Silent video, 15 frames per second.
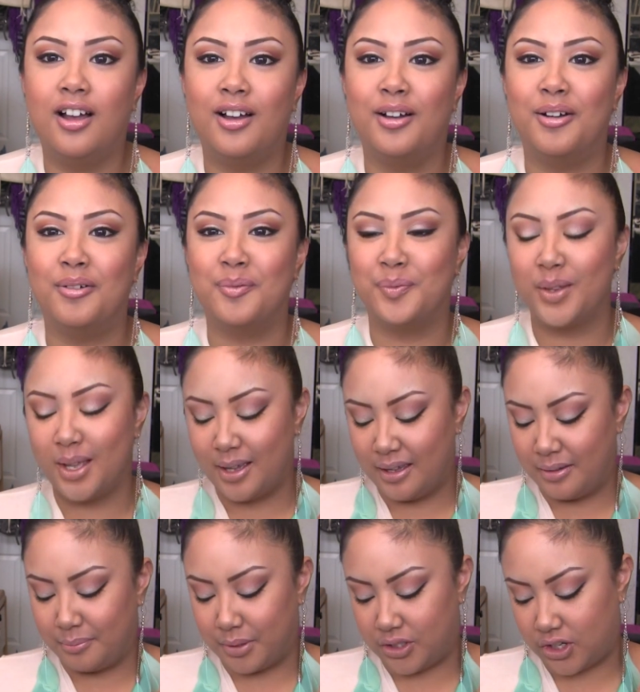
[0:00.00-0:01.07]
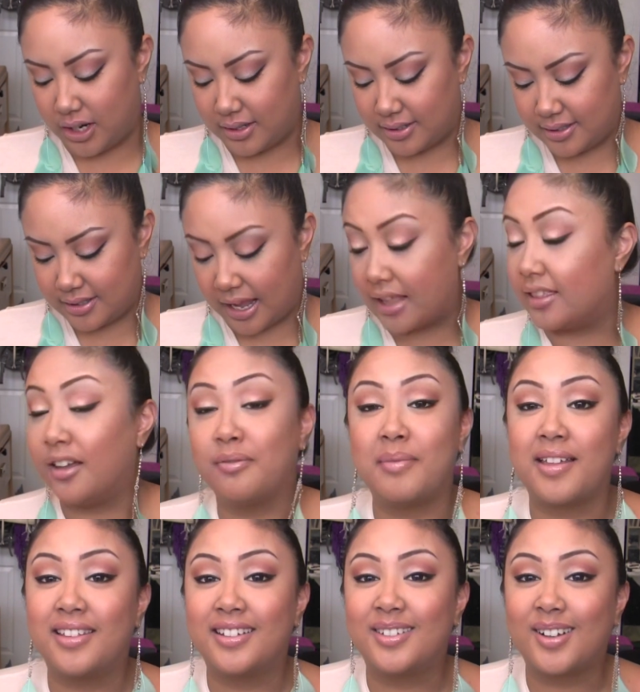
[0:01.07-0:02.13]
Um, but yes, I love
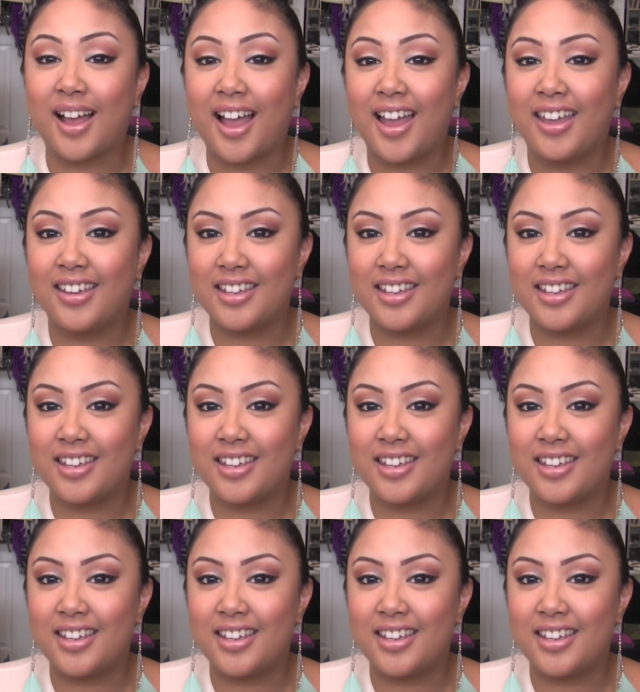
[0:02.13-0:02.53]
my little guy.